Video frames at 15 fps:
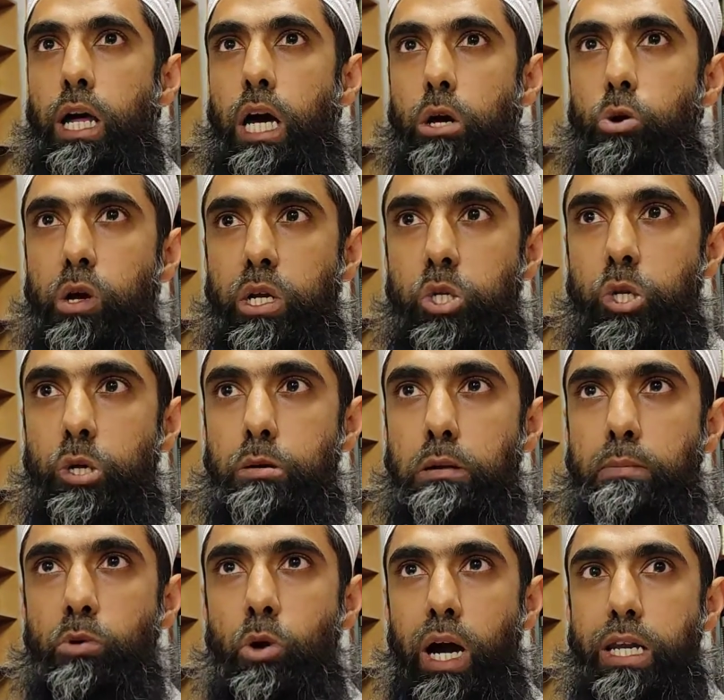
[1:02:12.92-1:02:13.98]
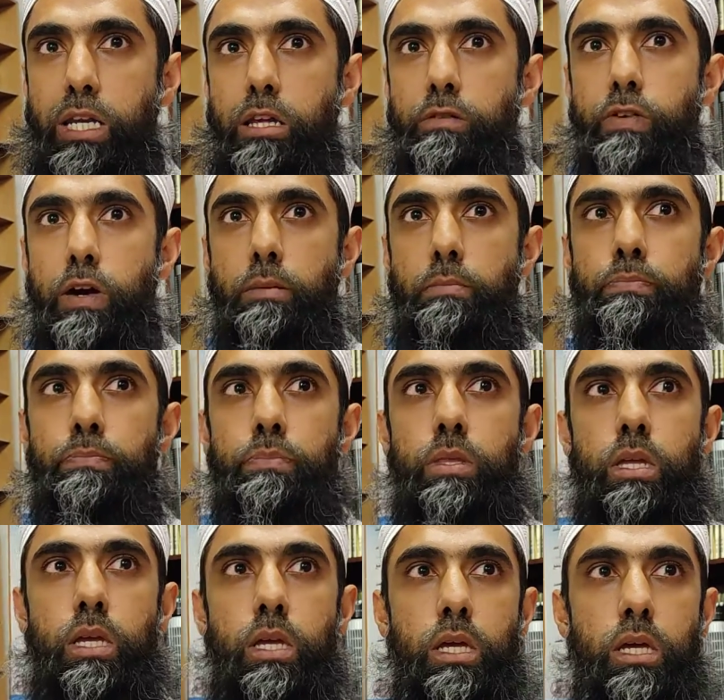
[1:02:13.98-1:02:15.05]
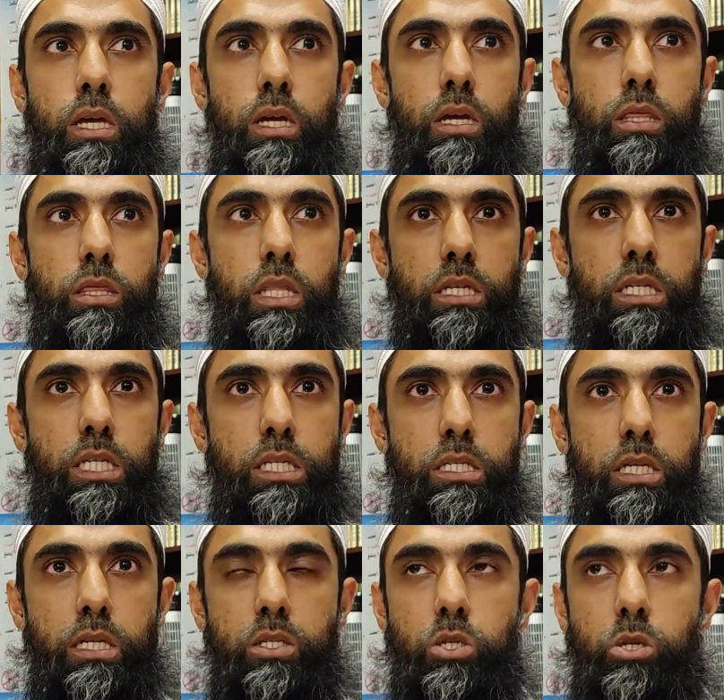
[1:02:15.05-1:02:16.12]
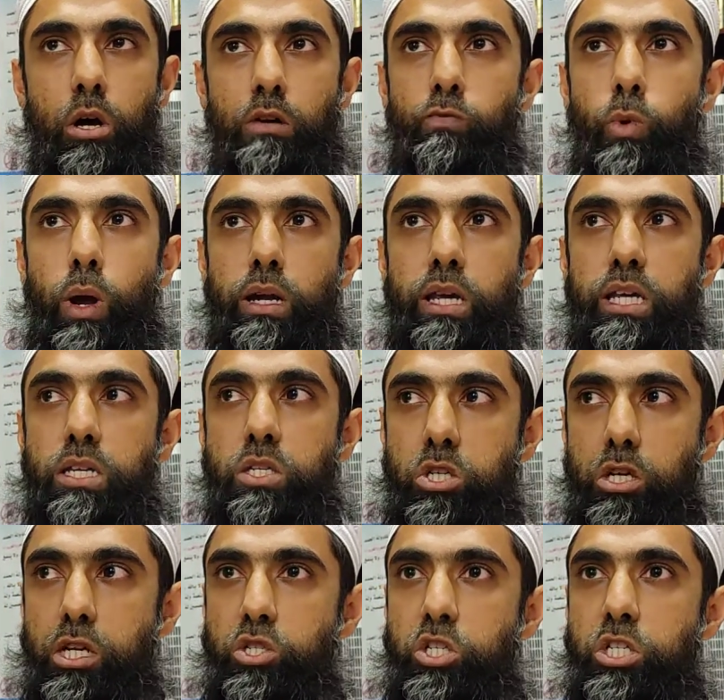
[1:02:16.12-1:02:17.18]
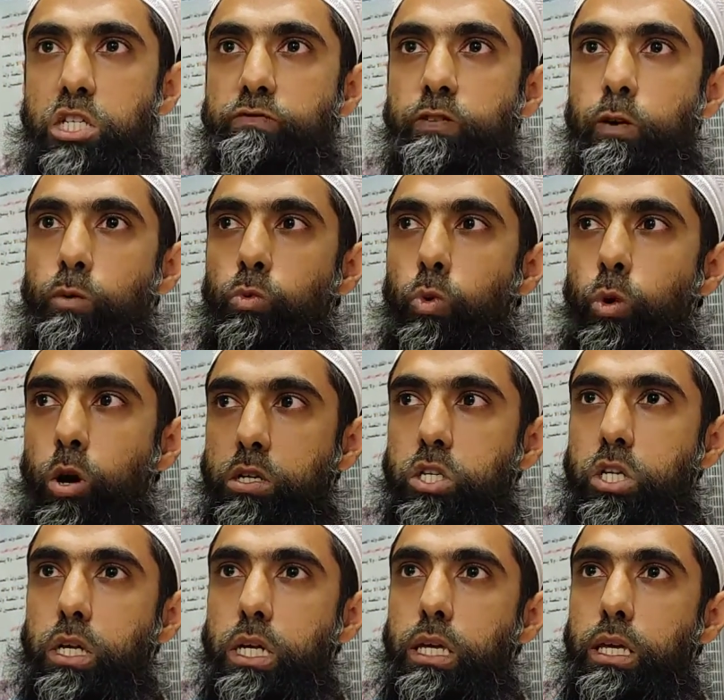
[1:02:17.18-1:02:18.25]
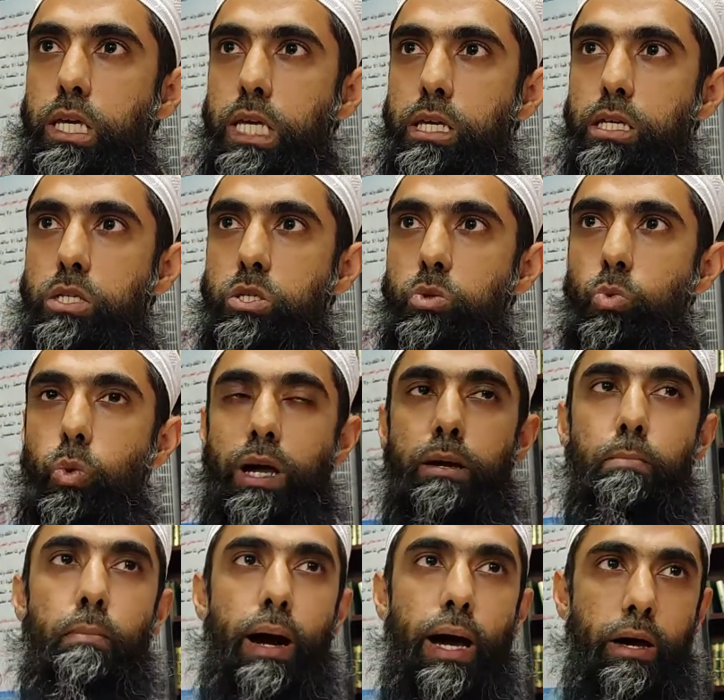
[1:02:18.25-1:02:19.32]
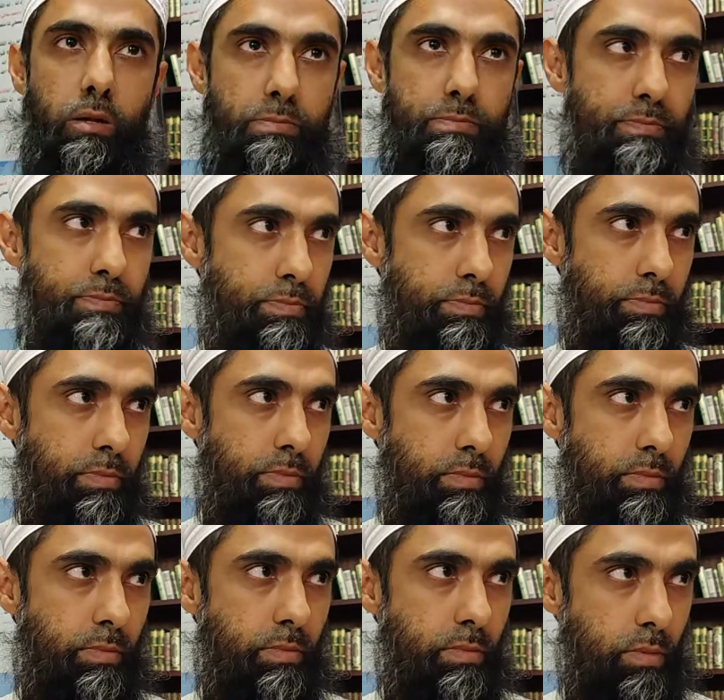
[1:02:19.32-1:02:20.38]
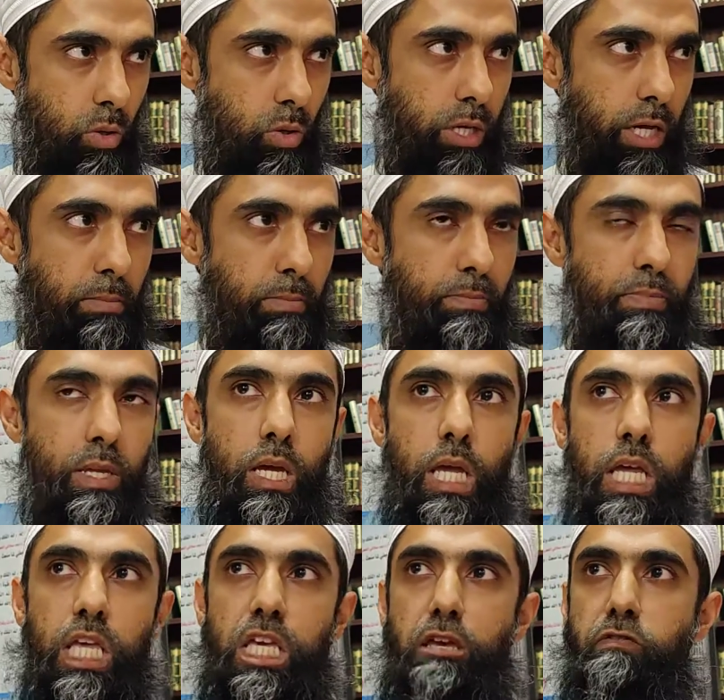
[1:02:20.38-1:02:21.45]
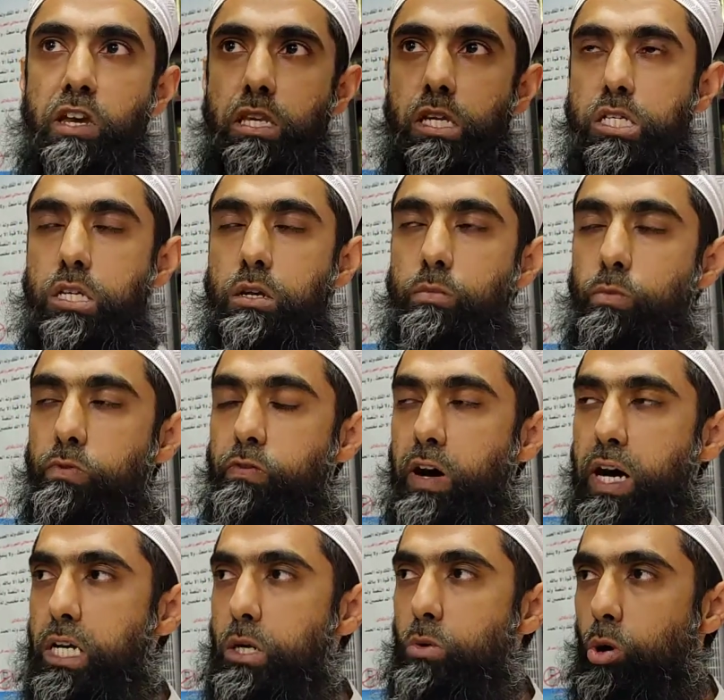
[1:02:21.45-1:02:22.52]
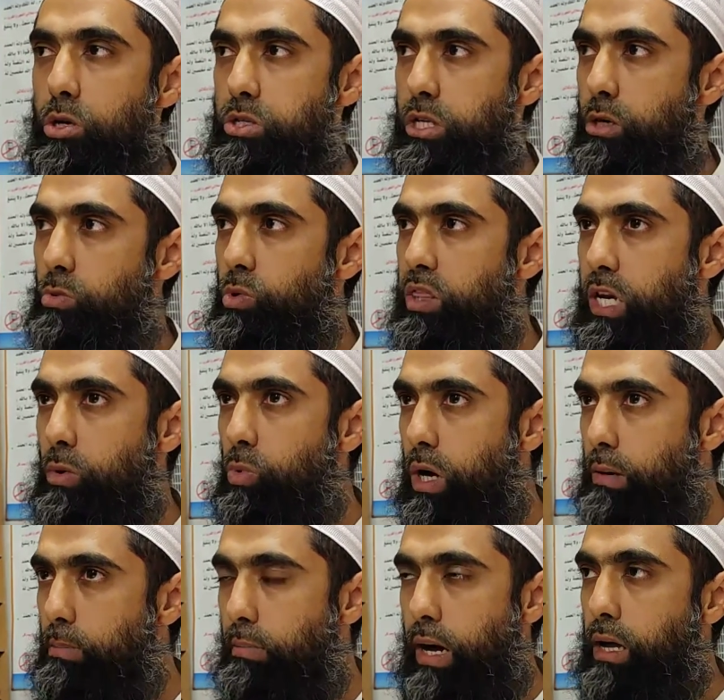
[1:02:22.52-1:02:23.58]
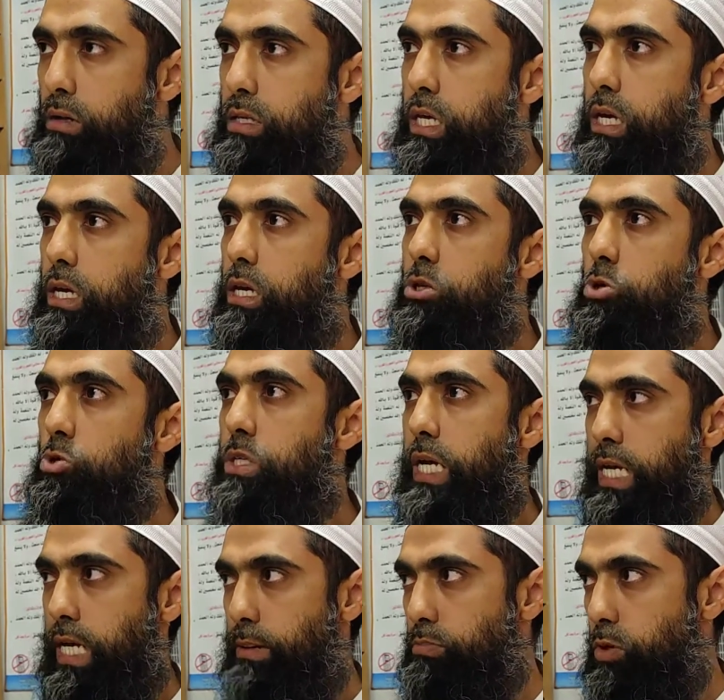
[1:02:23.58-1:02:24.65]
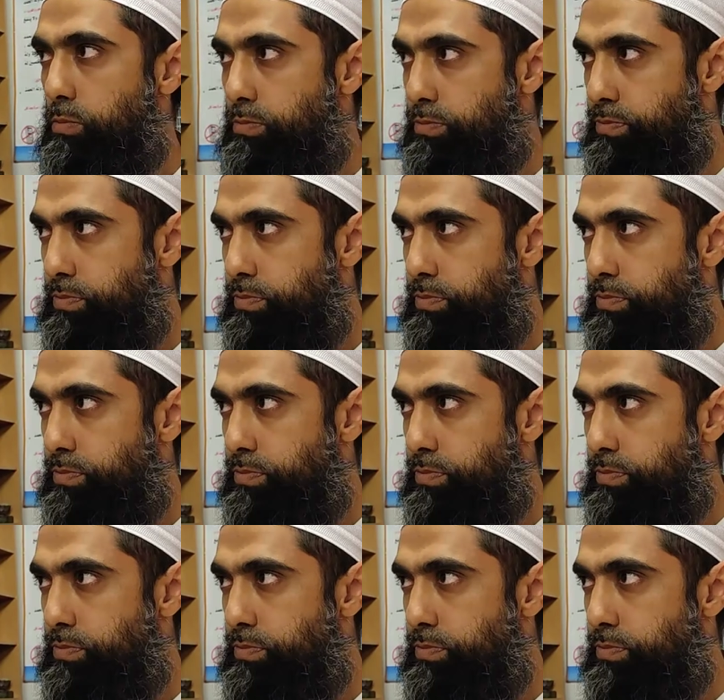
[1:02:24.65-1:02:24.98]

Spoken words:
according to Imam Abu Hanifa, the distance of where he searches for water is 1 mile. Okay? If he doesn't find water within 1 mile, he can do tayammum.